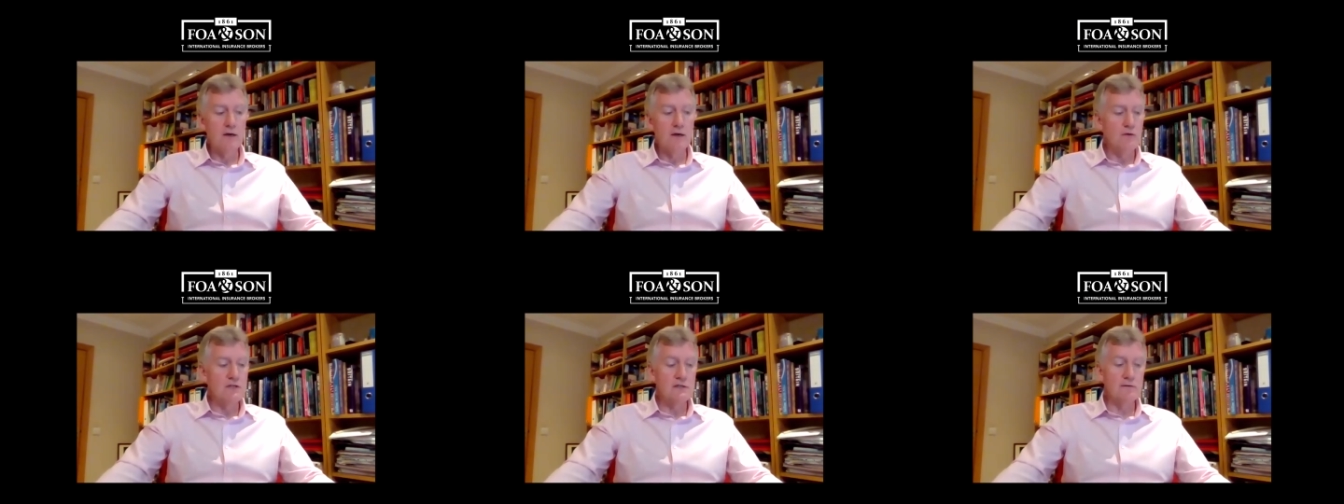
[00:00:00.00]

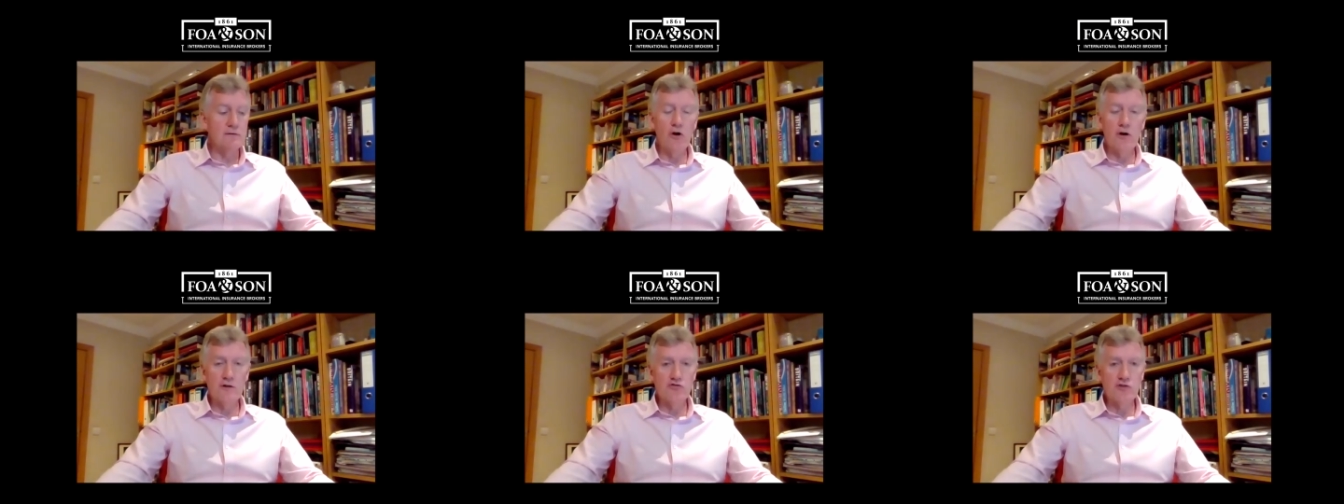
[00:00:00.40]
which is a
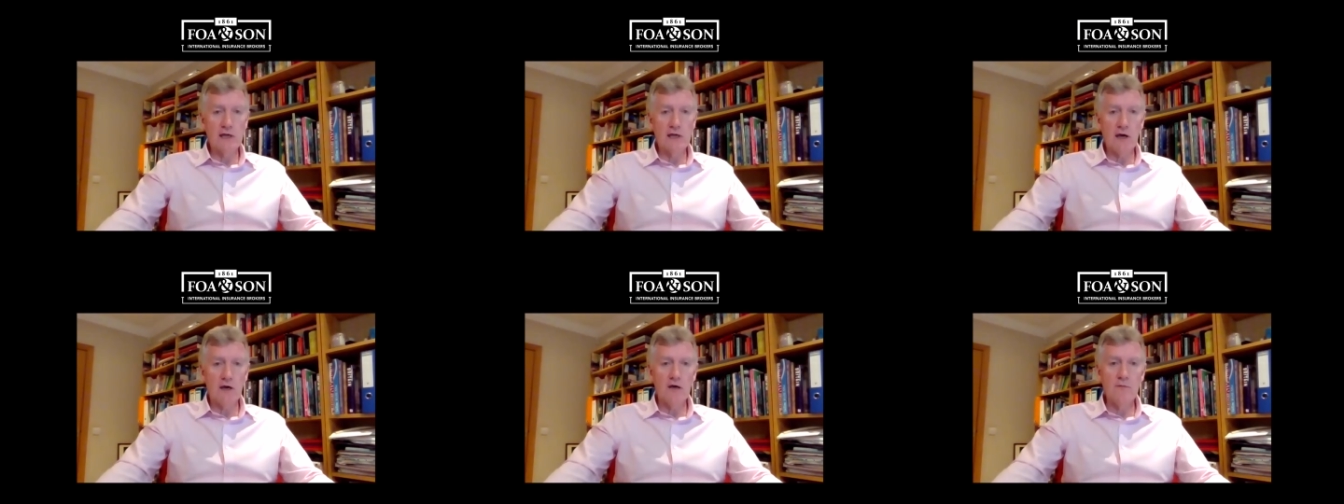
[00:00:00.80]
voluntary
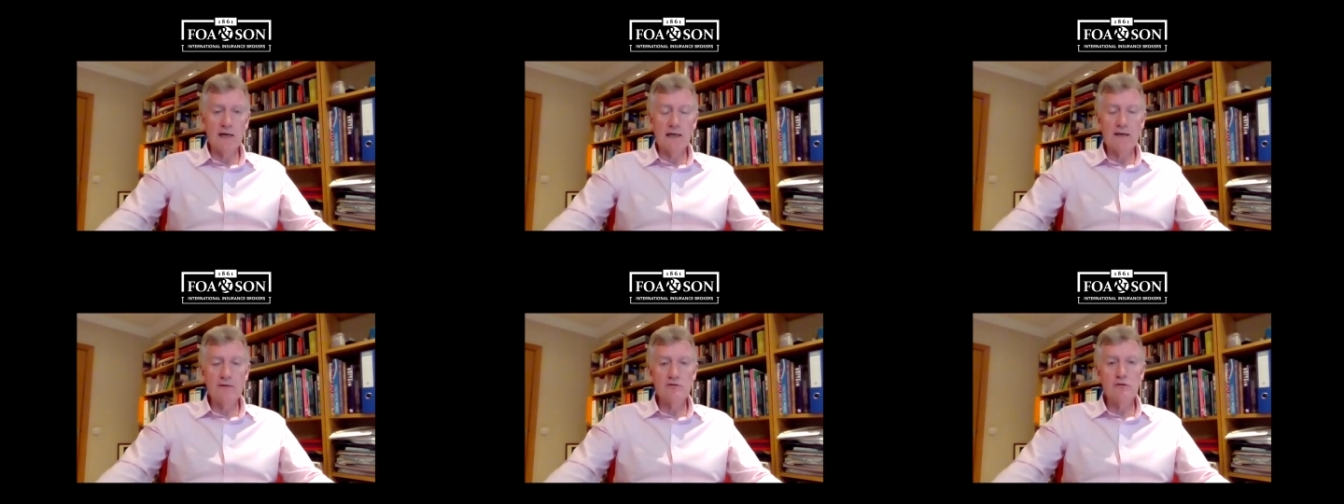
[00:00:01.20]
code, but
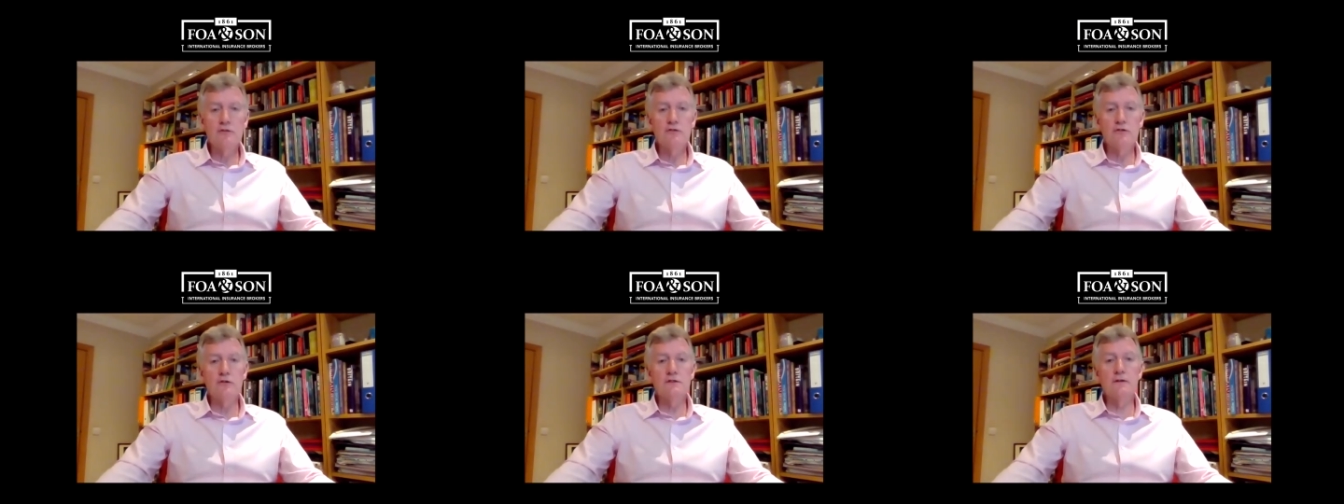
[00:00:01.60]
it gives all
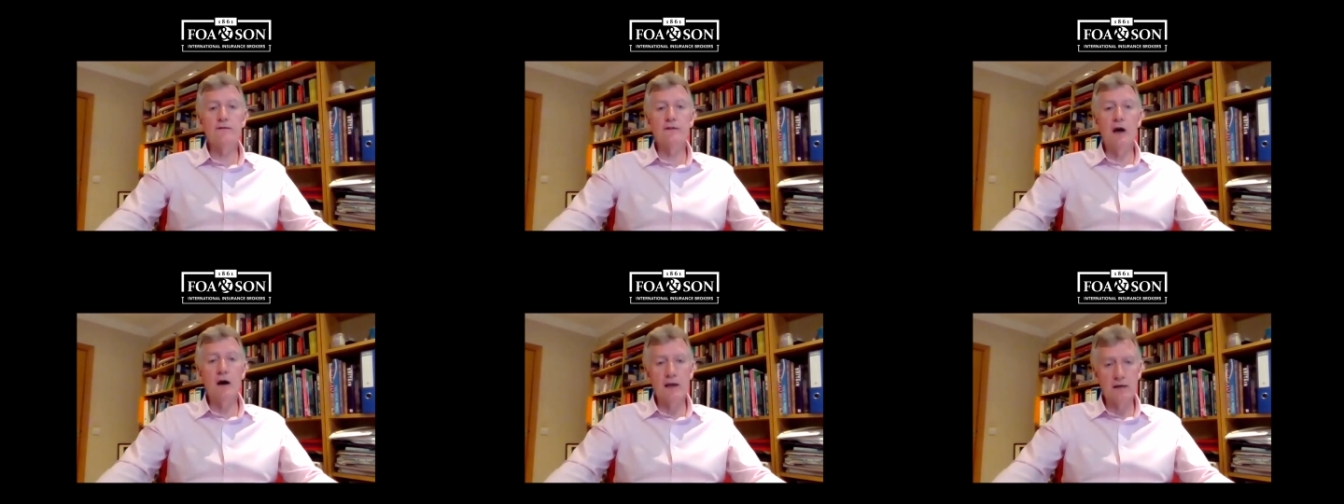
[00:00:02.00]
sorts of
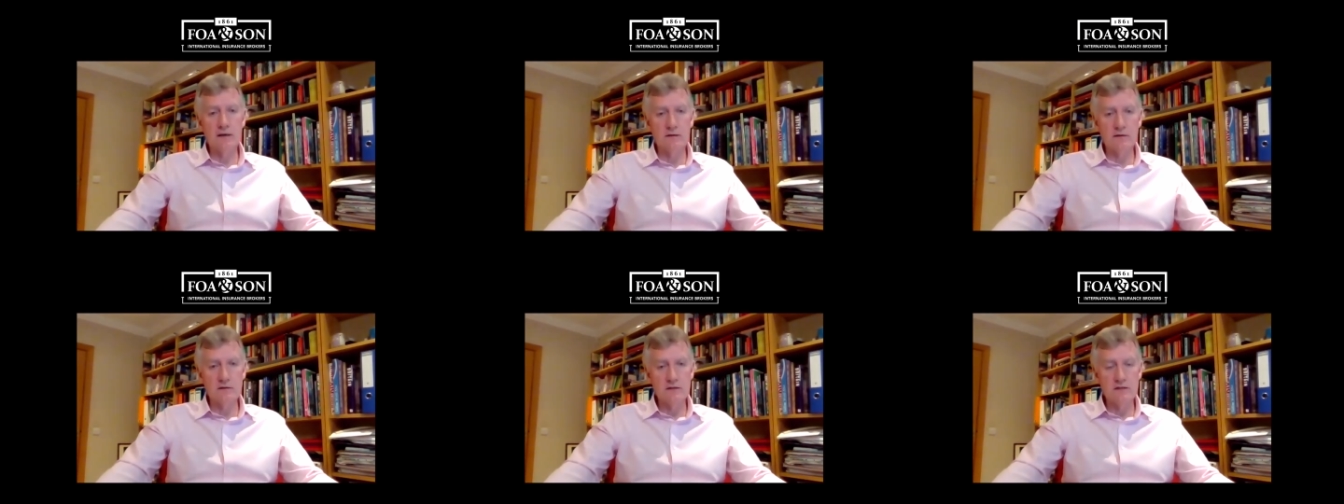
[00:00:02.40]

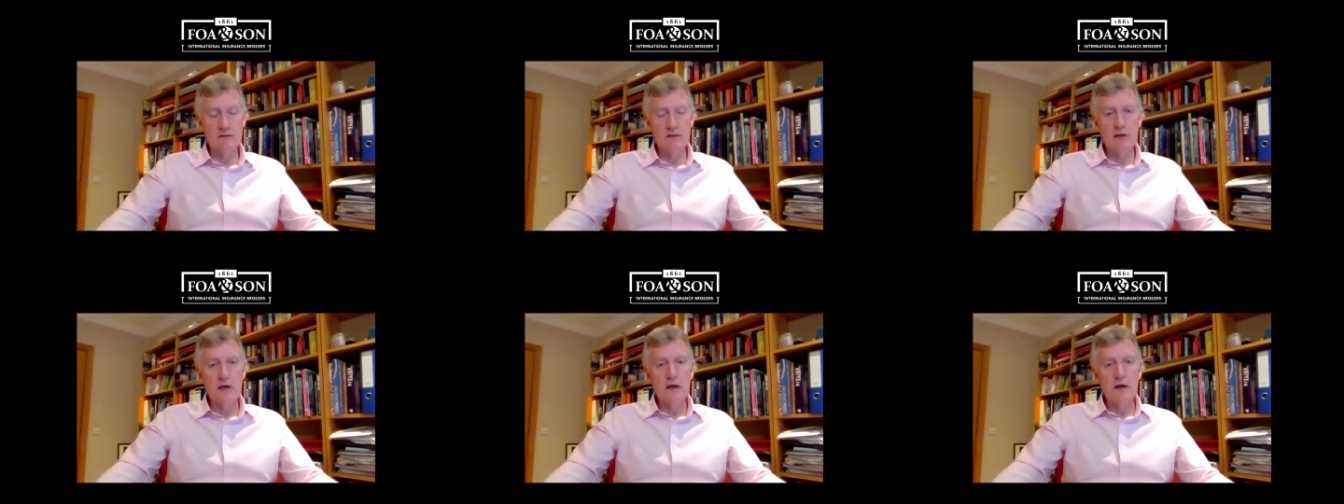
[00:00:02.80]
guidance
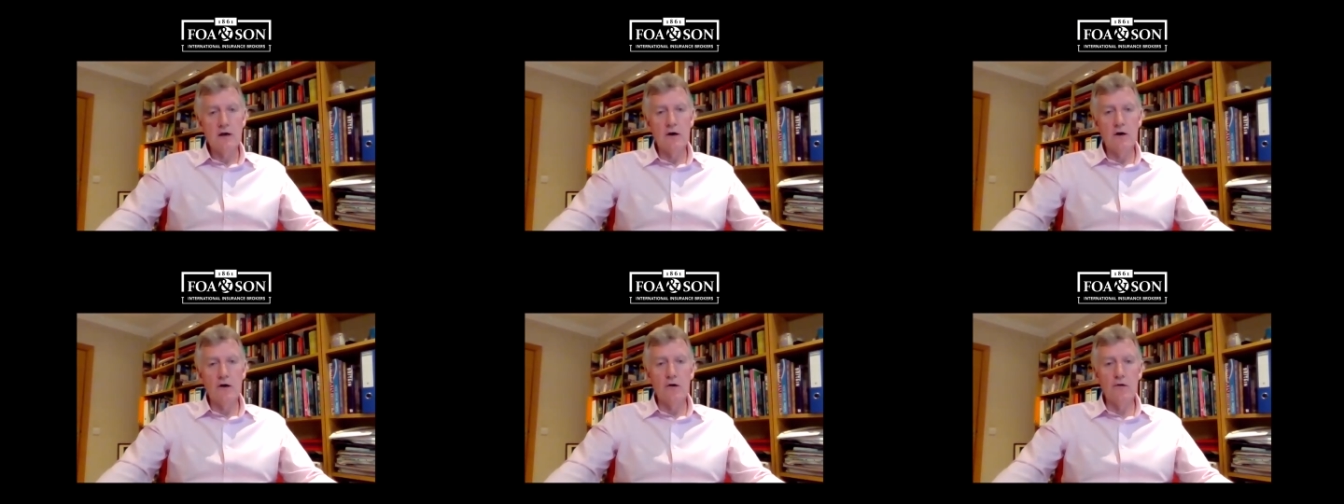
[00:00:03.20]

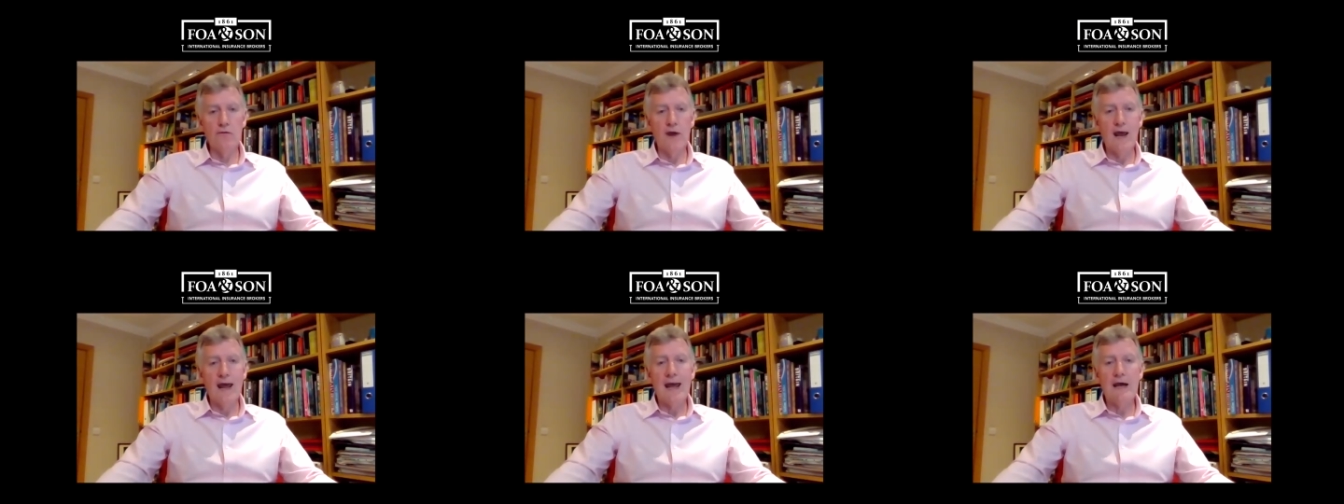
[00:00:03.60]
on
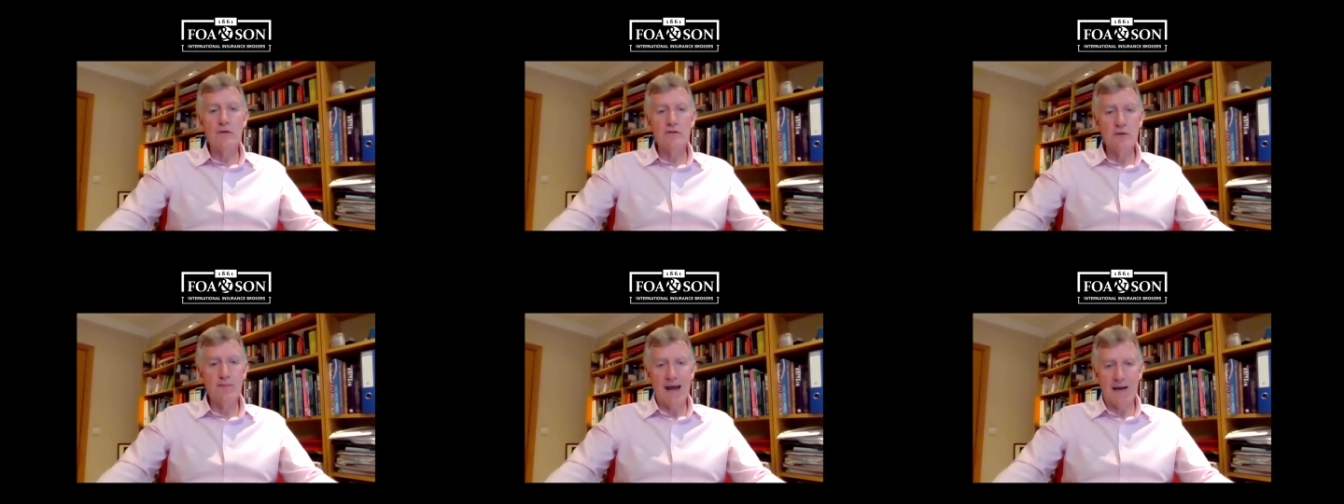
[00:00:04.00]
how
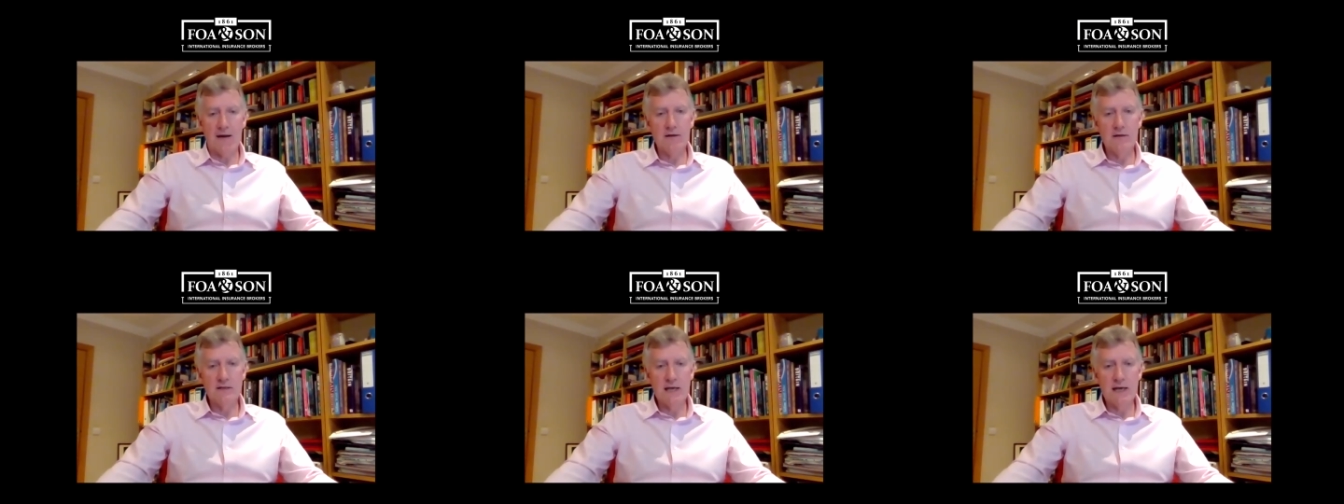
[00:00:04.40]
to pack
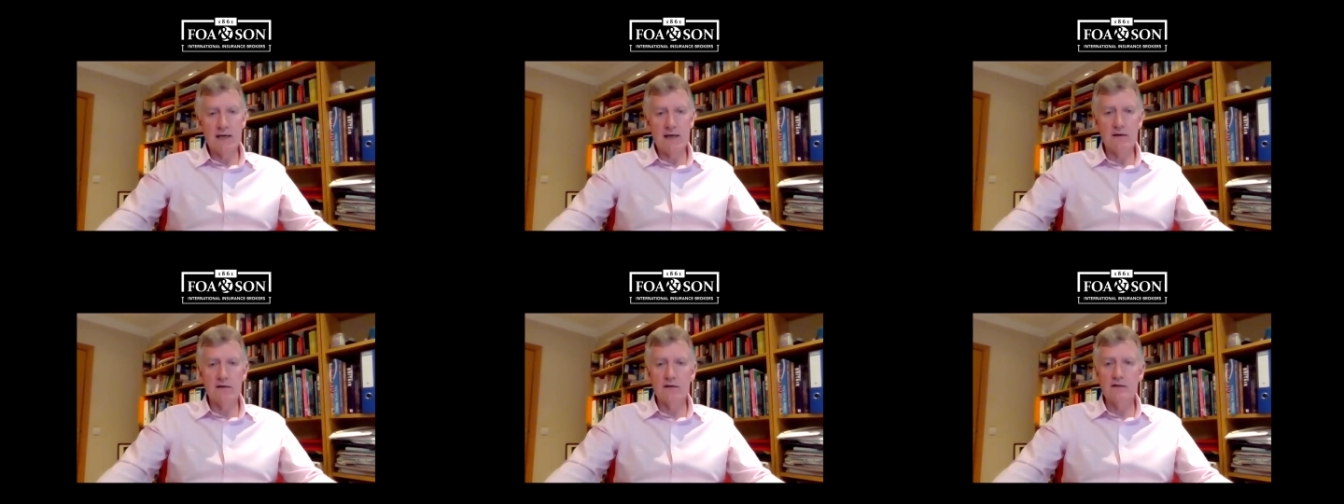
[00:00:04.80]

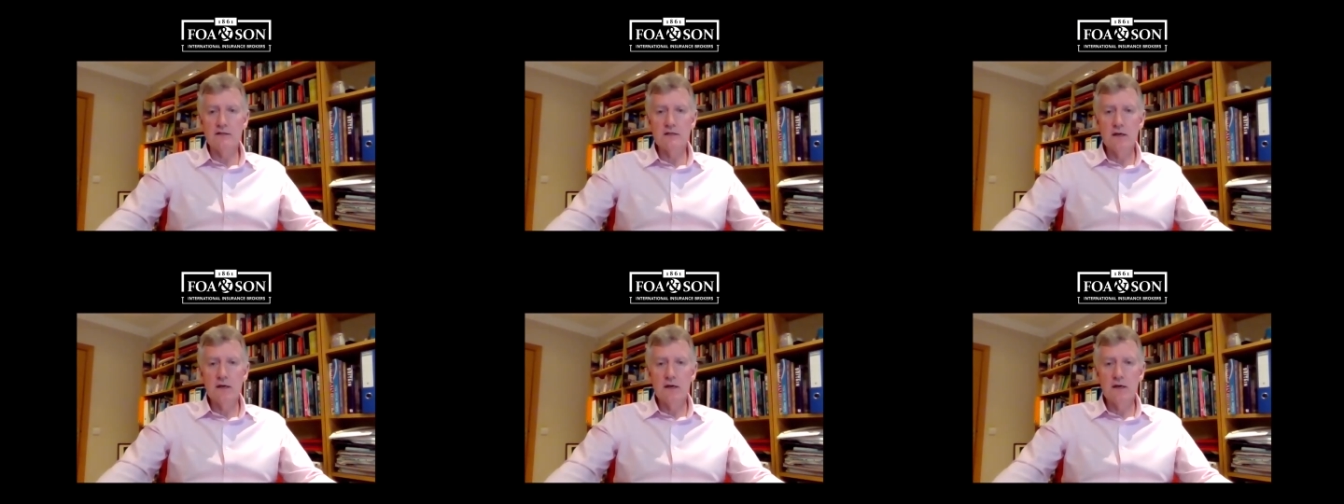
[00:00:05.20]
containers.